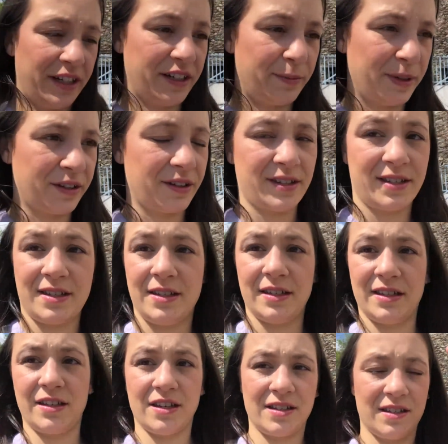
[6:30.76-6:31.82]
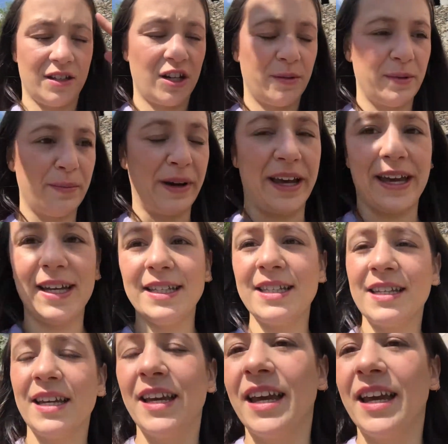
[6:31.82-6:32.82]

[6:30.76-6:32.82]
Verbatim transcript: here because it doesn't come in my head.